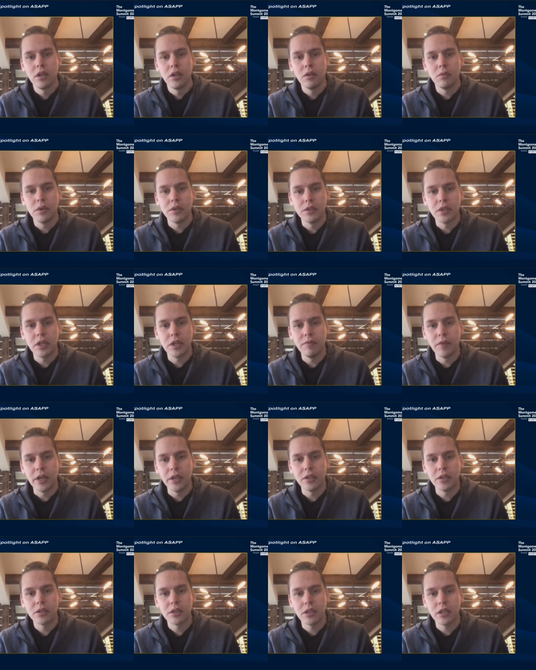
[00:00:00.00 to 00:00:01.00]
one day my
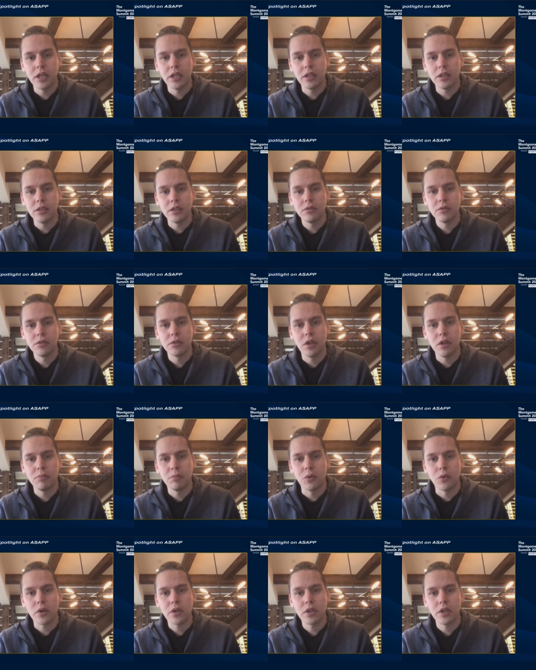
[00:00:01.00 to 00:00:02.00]
internet stopped
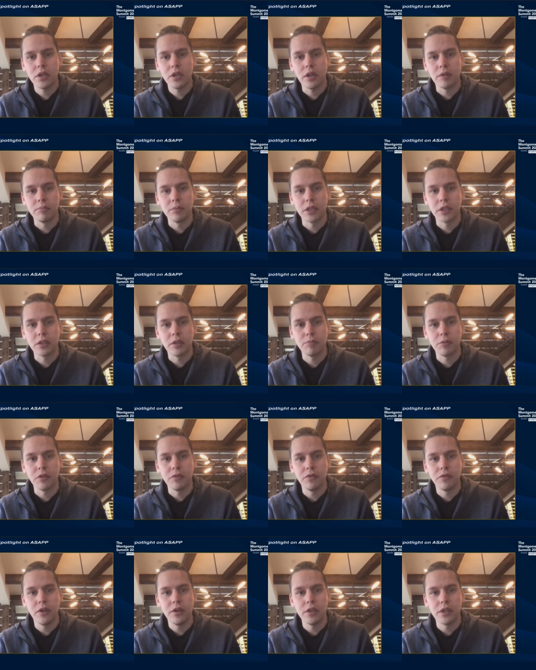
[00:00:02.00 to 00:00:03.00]
working. I picked up the
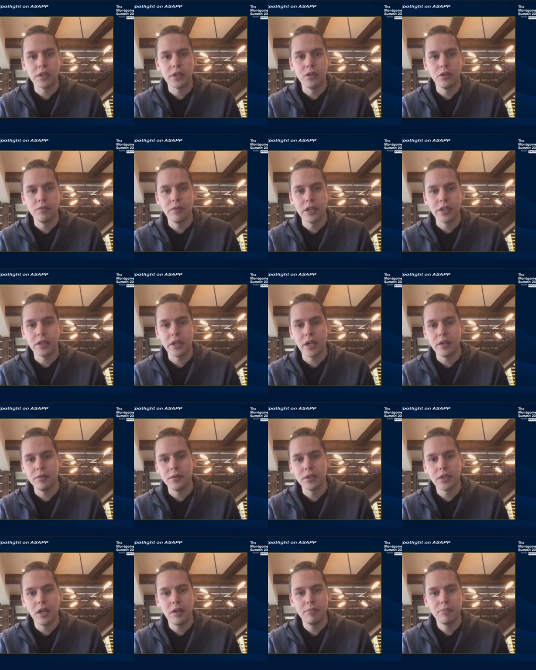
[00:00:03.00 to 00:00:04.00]
phone, I called my
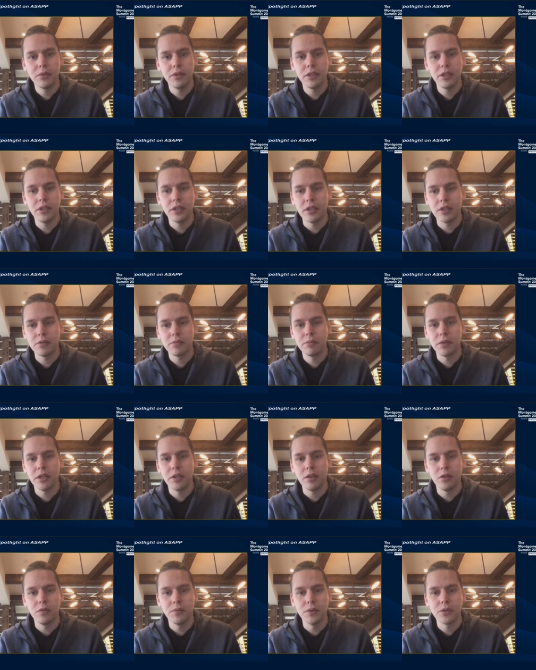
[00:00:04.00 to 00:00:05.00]
cable company, and I spent
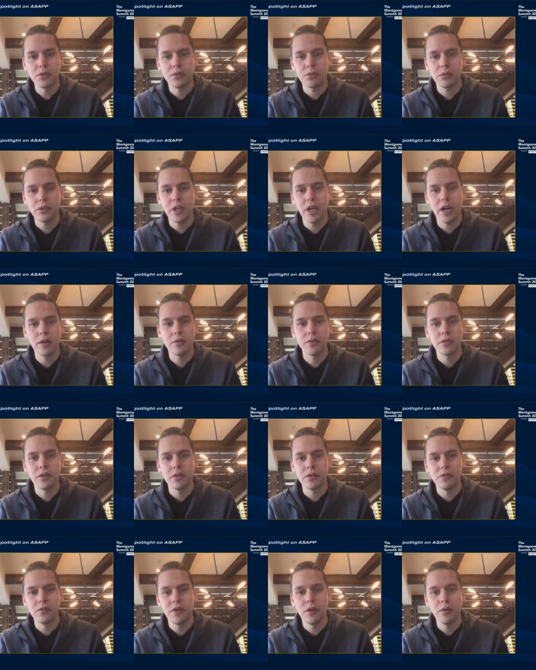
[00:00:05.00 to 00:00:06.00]
almost 3 hours on
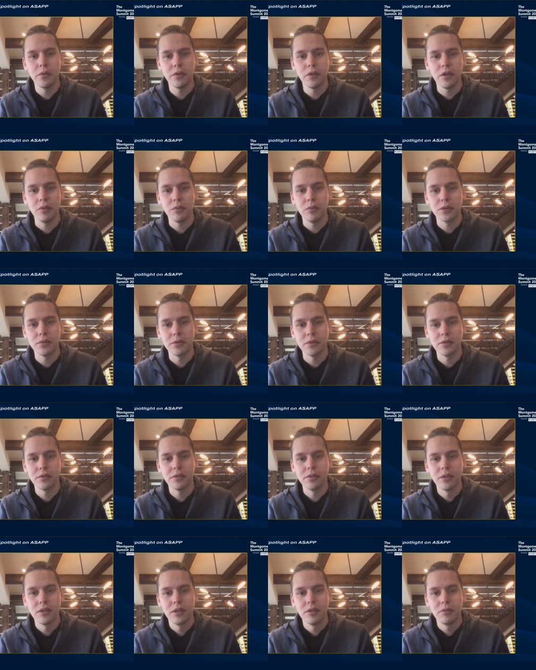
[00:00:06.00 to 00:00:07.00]
the phone with them, which was
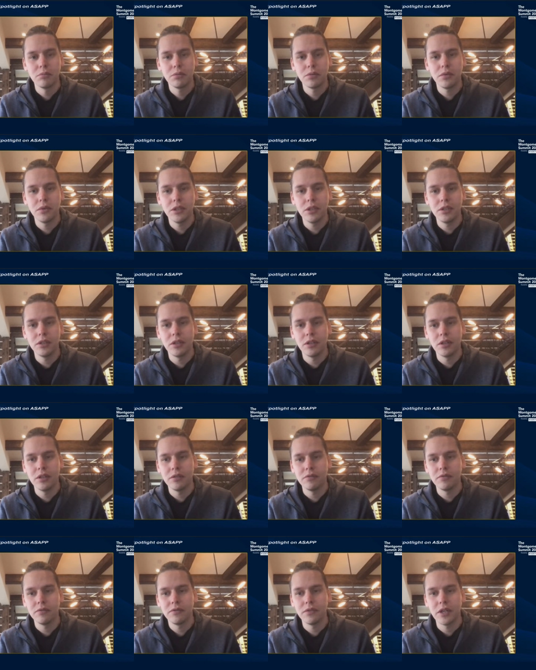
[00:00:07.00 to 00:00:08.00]
pretty
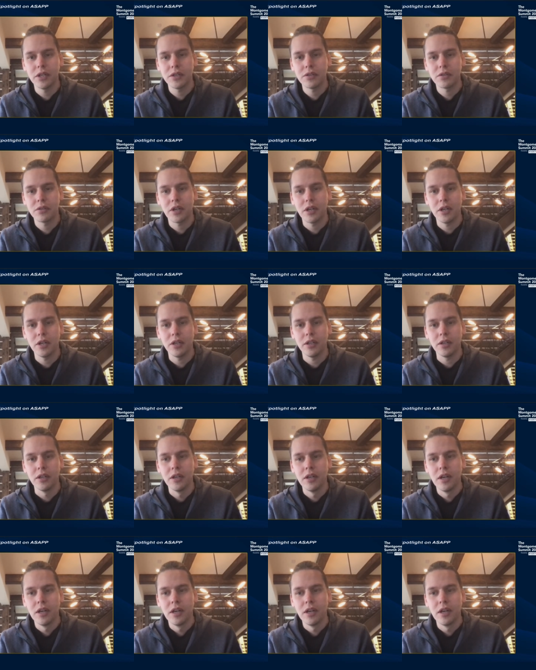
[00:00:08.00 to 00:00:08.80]
darn frustrating.